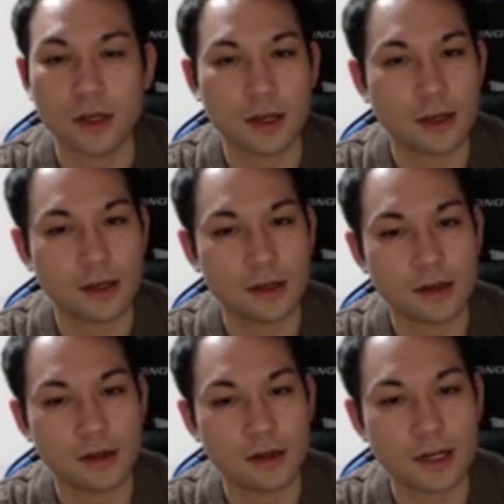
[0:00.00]

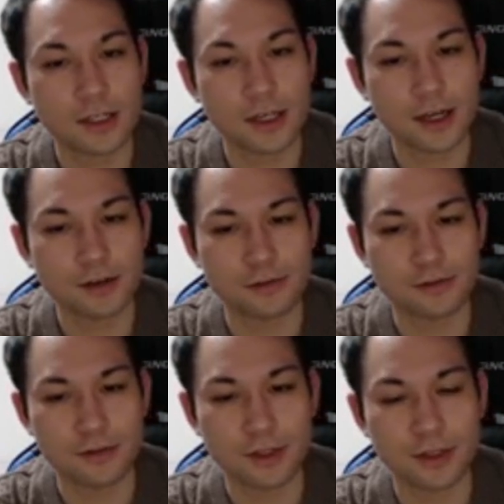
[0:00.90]
And actually I
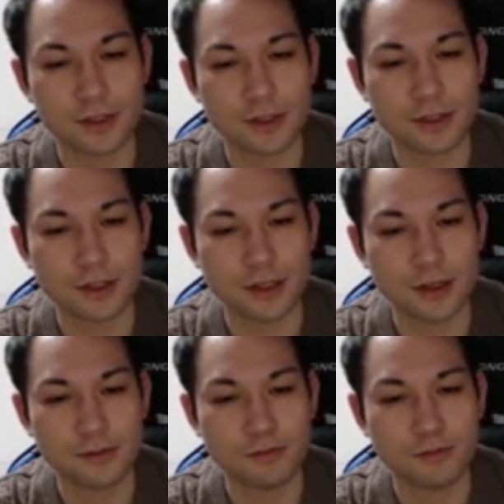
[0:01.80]
don't
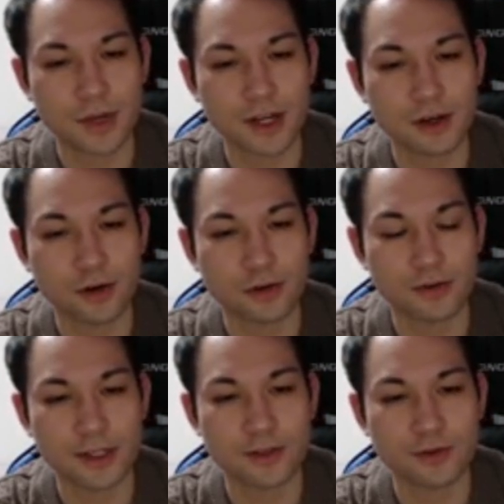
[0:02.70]
see many ko
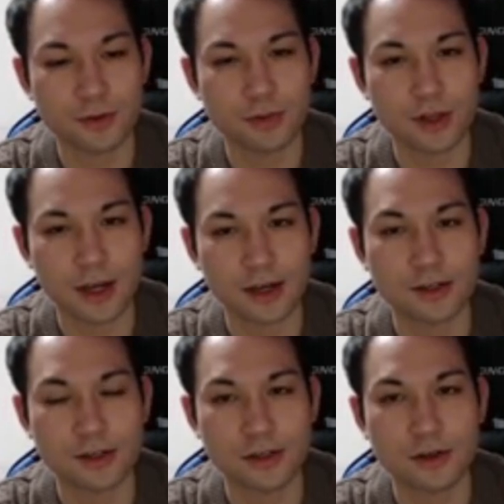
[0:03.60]
threats for
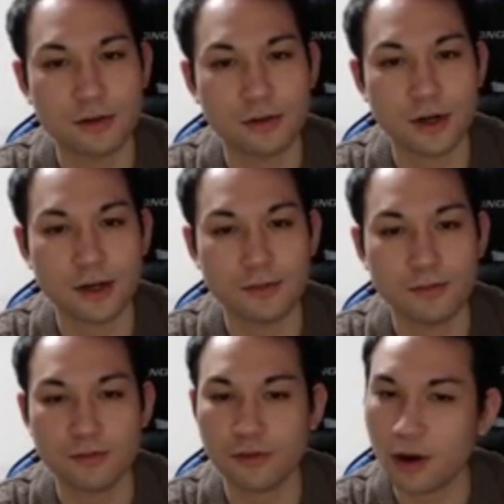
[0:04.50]
black, so
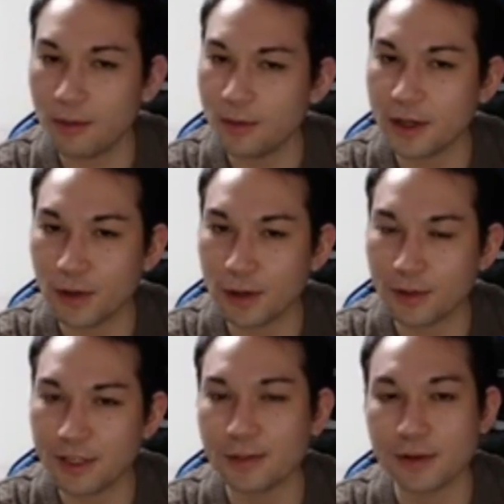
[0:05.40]
probably white
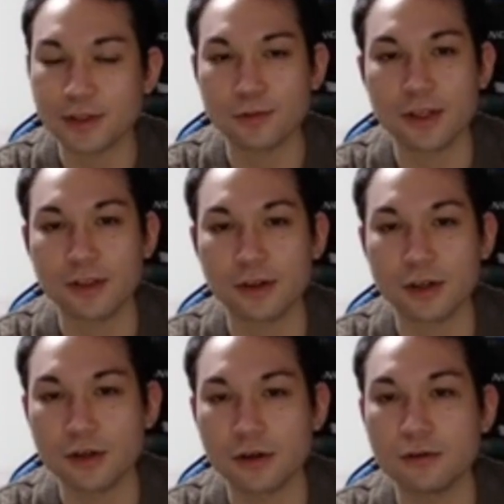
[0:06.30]
was able to win the
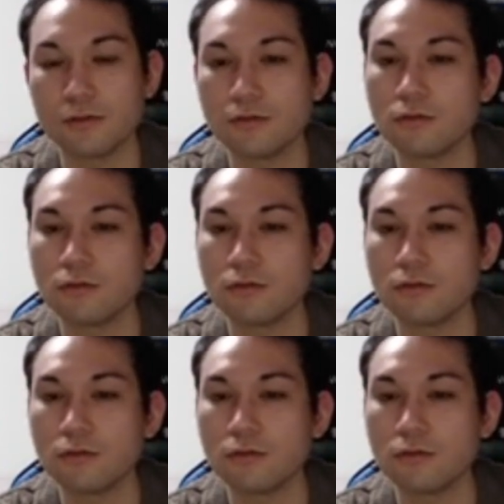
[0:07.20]
ko.